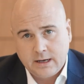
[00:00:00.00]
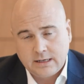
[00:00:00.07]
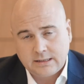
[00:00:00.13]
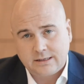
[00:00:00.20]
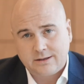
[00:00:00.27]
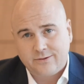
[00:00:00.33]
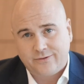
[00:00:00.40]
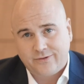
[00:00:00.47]

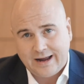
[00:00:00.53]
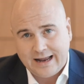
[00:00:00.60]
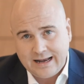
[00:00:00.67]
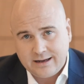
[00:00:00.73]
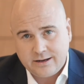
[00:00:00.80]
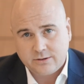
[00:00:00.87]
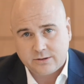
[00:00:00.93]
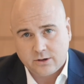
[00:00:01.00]
So the
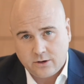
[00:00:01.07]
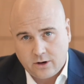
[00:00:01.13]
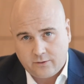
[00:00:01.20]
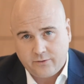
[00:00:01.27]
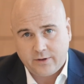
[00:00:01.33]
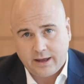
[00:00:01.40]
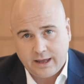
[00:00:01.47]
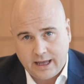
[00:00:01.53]
values on
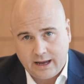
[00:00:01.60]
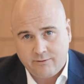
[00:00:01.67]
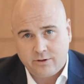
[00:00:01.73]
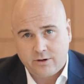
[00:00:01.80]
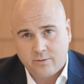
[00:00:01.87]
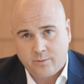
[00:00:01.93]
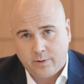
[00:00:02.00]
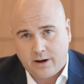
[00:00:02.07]
offer here in
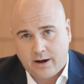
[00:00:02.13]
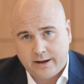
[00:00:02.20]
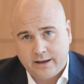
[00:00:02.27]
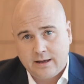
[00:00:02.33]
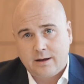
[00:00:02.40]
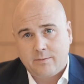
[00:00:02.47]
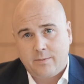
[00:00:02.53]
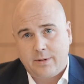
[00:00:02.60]
Dubai
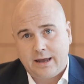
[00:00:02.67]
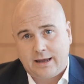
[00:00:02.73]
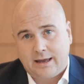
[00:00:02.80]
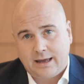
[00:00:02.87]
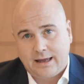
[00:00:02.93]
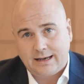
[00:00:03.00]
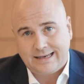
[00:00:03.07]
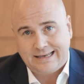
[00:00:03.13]
make
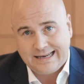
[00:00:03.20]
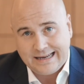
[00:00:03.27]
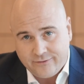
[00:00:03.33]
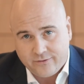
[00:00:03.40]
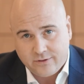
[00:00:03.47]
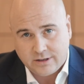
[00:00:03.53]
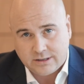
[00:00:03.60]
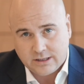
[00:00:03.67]
it
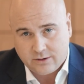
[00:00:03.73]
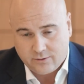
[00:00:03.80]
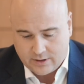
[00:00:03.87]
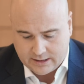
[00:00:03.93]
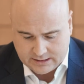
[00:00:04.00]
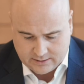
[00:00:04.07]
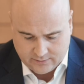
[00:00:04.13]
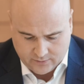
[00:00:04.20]
different to the
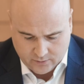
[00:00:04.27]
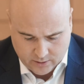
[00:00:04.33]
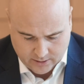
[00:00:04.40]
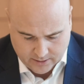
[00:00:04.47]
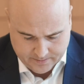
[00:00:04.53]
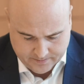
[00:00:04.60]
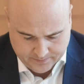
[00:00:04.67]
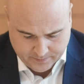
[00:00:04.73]
rest of the
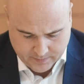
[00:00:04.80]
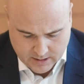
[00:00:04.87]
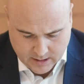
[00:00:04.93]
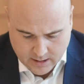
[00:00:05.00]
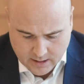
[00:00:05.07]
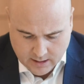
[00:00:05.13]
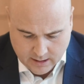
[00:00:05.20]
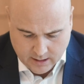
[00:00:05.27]
world.
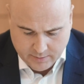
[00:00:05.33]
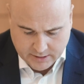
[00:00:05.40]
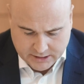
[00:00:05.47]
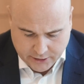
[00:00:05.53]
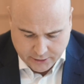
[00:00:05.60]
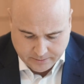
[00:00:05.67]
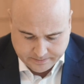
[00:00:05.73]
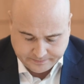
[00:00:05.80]
Number
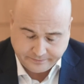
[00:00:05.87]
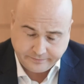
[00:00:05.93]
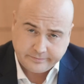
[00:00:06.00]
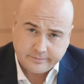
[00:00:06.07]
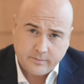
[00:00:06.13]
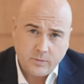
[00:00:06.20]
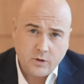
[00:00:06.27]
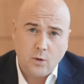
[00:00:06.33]
two,
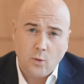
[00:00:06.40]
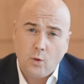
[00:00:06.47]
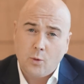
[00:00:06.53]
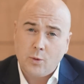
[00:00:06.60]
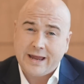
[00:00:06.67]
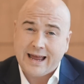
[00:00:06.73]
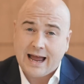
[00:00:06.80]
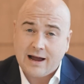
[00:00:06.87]
what
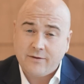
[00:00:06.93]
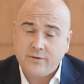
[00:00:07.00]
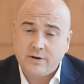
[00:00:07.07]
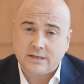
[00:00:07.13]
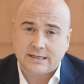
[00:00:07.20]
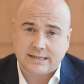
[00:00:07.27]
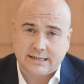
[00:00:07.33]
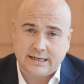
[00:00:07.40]
we haven't
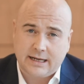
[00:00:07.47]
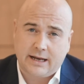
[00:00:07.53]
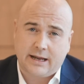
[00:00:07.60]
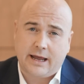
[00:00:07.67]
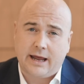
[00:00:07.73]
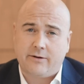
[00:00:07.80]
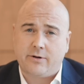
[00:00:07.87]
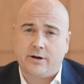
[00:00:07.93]
seen
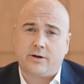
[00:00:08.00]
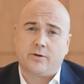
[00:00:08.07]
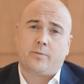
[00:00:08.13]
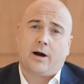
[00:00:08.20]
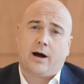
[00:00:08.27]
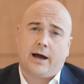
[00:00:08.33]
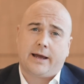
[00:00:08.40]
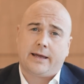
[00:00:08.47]
here in
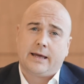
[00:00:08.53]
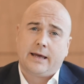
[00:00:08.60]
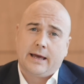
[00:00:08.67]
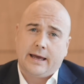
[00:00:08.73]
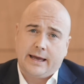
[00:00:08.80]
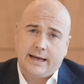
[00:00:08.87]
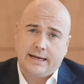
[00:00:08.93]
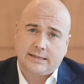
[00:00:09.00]
Dubai
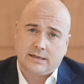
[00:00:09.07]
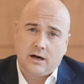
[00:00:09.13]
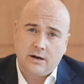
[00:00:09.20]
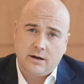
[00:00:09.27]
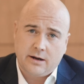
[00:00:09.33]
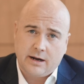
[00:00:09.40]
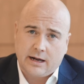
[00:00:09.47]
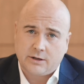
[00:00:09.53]
is
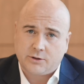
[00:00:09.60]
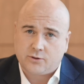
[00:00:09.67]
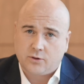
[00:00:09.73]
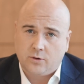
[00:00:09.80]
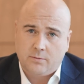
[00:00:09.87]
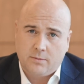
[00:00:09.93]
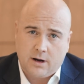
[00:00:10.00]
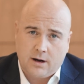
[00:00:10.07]

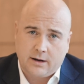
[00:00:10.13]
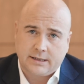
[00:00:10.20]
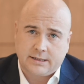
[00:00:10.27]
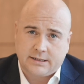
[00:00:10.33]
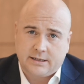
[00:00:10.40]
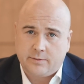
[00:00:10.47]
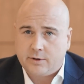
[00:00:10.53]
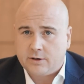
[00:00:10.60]
unnatural market
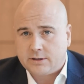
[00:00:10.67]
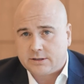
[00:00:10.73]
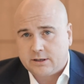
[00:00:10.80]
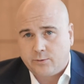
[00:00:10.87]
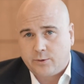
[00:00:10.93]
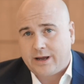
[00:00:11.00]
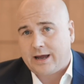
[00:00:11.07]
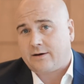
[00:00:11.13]
stimulus that
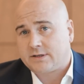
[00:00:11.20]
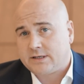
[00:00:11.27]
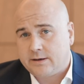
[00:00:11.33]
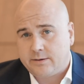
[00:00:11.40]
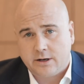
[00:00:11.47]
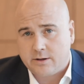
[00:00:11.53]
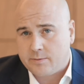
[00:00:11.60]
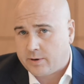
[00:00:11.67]
we have seen
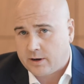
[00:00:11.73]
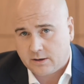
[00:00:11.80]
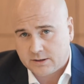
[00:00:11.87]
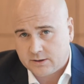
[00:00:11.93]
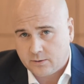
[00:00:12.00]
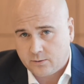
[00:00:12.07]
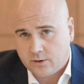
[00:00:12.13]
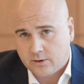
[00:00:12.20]
in other parts
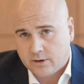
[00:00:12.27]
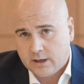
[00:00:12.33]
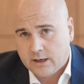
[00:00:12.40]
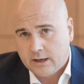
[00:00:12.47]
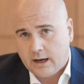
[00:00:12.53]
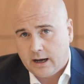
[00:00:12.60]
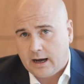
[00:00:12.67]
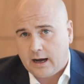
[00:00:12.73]
of the world.
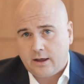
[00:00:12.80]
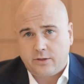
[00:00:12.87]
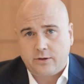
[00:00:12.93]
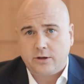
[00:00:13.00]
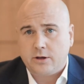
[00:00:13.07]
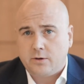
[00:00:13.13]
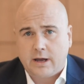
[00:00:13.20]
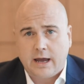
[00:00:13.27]
Uh,
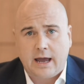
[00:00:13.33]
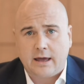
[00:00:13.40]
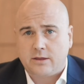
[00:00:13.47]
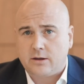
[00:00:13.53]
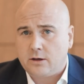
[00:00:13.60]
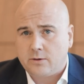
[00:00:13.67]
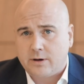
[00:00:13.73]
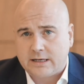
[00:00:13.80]
the UK, the
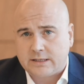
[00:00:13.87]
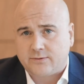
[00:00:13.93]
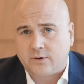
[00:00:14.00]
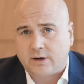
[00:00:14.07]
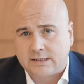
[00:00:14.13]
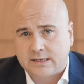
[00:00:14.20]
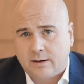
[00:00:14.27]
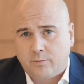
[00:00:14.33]
US, for
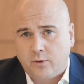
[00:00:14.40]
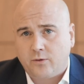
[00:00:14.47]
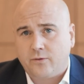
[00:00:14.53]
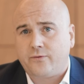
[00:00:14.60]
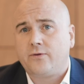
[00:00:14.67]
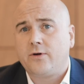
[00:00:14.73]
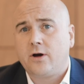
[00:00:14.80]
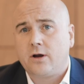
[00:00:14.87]
example,
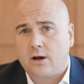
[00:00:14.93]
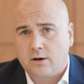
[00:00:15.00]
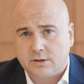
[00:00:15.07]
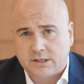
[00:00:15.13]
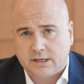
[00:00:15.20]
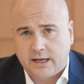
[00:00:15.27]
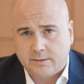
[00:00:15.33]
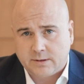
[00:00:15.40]
furlough
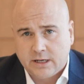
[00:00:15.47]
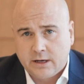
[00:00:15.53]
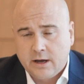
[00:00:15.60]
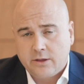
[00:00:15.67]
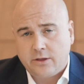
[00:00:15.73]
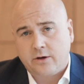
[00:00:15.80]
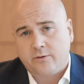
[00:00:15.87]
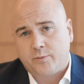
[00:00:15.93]
schemes
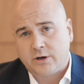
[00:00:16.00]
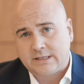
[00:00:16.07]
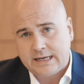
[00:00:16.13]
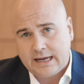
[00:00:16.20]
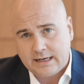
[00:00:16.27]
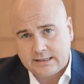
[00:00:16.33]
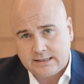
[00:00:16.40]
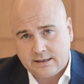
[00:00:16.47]
that have
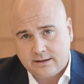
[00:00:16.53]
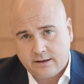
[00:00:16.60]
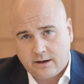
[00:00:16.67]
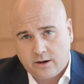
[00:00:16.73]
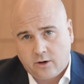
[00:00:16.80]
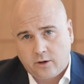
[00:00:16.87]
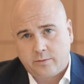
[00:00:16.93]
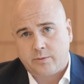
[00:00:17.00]
protected the
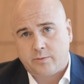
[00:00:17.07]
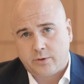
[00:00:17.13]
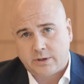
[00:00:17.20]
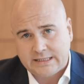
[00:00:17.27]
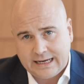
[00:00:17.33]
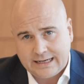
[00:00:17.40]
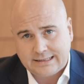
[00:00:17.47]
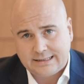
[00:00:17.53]
economy and
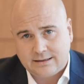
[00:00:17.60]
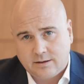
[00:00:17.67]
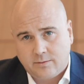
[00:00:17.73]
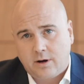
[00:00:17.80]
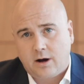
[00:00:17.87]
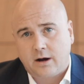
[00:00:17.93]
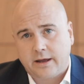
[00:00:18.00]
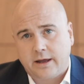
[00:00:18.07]
protected the
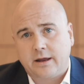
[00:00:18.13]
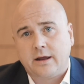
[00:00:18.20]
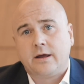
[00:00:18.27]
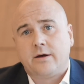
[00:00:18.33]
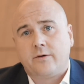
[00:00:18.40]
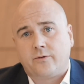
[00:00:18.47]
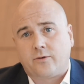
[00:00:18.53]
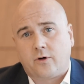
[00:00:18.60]
market
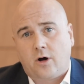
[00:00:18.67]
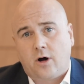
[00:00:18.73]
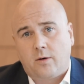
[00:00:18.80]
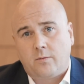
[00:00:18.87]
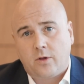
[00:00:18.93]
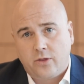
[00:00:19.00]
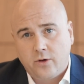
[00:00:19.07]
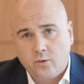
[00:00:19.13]

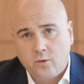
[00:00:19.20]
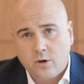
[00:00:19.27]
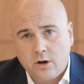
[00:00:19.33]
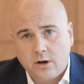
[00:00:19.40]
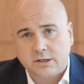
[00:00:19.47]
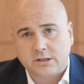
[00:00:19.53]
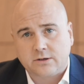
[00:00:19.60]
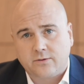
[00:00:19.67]
from the
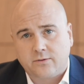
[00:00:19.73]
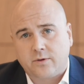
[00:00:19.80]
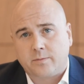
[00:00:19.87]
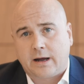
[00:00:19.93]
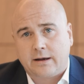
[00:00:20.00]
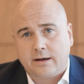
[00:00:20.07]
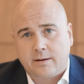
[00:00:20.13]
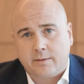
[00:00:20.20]
worst of the
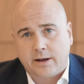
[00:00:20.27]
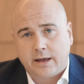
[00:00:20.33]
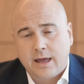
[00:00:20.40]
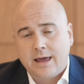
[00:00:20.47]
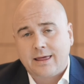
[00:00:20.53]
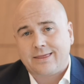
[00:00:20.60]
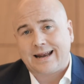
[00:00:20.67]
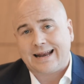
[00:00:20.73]
pandemic.
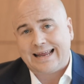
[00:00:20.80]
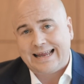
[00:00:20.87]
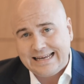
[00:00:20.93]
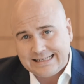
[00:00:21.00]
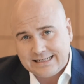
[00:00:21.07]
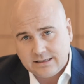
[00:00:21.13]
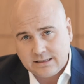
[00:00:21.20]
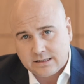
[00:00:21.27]
That
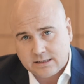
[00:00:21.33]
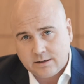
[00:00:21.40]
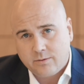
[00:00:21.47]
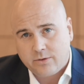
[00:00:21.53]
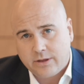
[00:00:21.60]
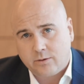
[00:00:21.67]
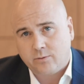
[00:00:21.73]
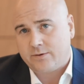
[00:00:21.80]
isn't
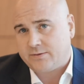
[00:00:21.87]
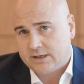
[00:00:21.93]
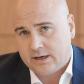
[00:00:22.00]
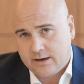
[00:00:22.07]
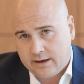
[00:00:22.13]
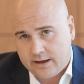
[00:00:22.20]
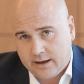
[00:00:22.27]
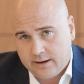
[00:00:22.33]
something we've
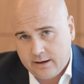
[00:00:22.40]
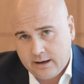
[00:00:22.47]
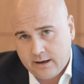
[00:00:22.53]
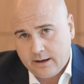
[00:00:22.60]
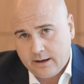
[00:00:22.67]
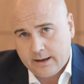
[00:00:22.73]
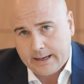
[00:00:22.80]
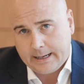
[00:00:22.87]
seen here.
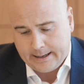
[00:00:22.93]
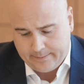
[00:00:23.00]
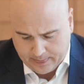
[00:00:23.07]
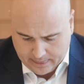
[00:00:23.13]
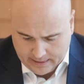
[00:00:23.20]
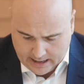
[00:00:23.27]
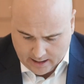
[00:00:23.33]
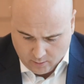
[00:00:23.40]
Um,
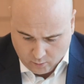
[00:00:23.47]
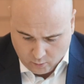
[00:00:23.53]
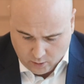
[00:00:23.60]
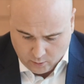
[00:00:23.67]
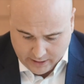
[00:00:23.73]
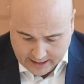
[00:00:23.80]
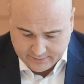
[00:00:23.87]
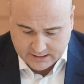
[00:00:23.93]
now, what
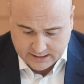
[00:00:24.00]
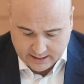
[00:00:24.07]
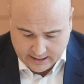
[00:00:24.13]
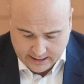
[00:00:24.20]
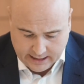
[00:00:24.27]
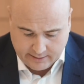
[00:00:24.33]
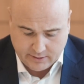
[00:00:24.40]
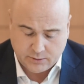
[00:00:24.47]
we have seen
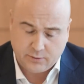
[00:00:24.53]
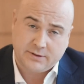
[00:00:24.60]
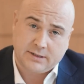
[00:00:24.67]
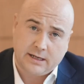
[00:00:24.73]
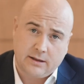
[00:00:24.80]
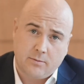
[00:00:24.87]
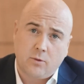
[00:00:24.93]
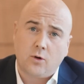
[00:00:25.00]
here is we've
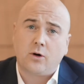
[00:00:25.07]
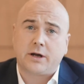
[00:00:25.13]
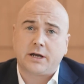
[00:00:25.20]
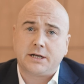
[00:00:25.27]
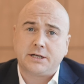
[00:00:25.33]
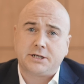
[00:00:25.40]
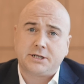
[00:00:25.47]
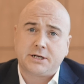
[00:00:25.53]
seen the
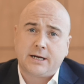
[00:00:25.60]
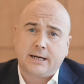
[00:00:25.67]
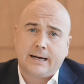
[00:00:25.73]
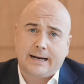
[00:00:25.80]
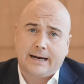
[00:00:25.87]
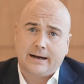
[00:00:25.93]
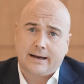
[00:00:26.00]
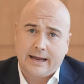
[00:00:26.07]
mortgage
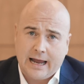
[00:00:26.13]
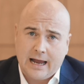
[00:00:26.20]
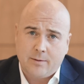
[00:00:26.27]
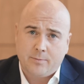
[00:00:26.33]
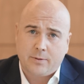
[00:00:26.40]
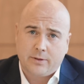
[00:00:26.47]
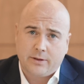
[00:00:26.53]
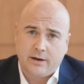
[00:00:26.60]
uh,
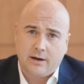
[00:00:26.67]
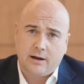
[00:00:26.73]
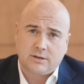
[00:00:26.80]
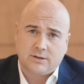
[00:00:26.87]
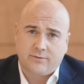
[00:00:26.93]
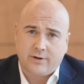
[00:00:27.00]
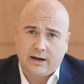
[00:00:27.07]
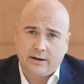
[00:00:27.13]
cap, the loan
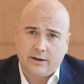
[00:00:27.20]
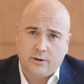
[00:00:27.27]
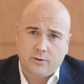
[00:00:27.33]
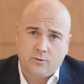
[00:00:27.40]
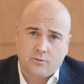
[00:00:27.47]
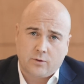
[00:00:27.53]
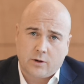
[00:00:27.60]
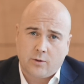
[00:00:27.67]
to
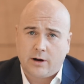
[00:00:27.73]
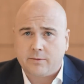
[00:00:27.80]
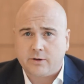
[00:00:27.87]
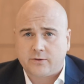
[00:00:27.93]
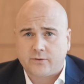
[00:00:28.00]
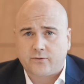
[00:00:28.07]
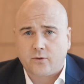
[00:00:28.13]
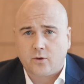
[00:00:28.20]
value
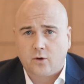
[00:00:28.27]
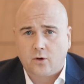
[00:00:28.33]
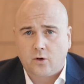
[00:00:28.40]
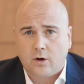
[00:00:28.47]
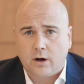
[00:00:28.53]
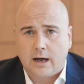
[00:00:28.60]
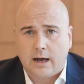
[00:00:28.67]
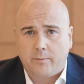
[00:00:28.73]
requirements
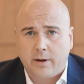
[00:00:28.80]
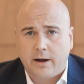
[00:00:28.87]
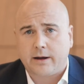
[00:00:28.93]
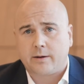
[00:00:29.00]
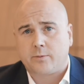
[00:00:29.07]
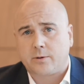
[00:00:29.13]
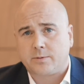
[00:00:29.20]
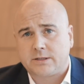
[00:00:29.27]
for uh, buying
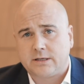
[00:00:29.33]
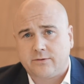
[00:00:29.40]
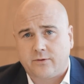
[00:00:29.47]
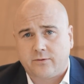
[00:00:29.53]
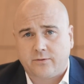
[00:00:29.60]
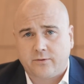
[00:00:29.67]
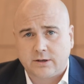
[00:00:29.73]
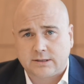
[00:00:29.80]
a property for
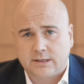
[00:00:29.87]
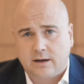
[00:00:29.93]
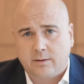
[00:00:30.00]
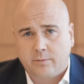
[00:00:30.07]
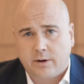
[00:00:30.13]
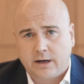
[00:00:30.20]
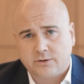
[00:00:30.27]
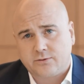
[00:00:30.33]
first time
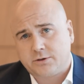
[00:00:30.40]
buyers